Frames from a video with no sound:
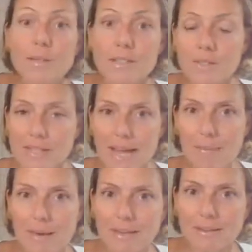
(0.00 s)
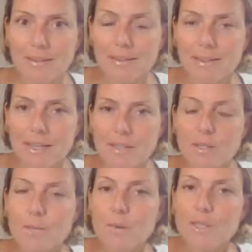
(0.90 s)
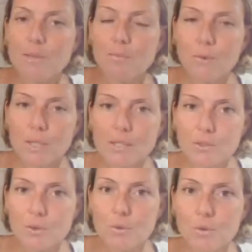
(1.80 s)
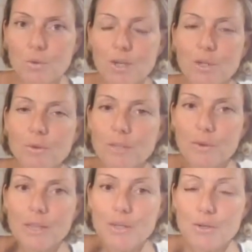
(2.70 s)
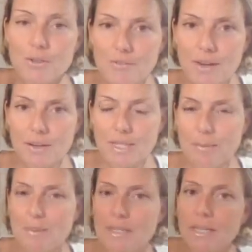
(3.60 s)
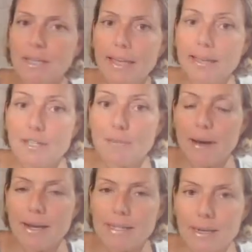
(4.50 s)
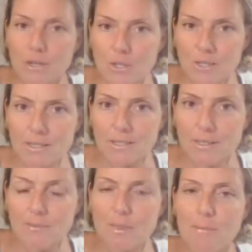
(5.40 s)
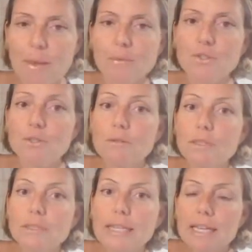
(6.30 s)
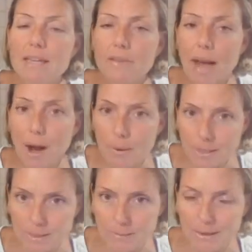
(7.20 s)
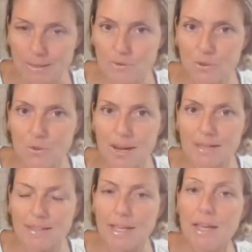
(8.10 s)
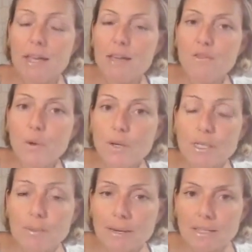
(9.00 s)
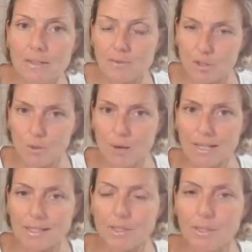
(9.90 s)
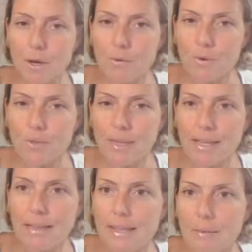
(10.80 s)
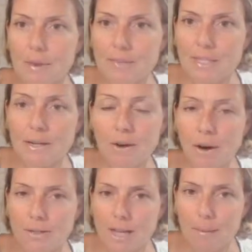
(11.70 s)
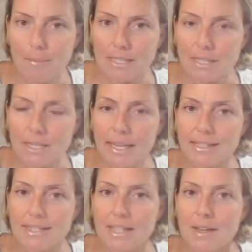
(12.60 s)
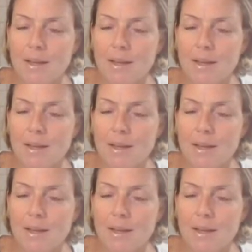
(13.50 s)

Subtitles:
this is tapping. It's a brilliant tool where you literally use your fingertips to engage the body's energy system to be able to relieve our experience of stress. If your experience of stress is overthinking, like we did in our topic tonight,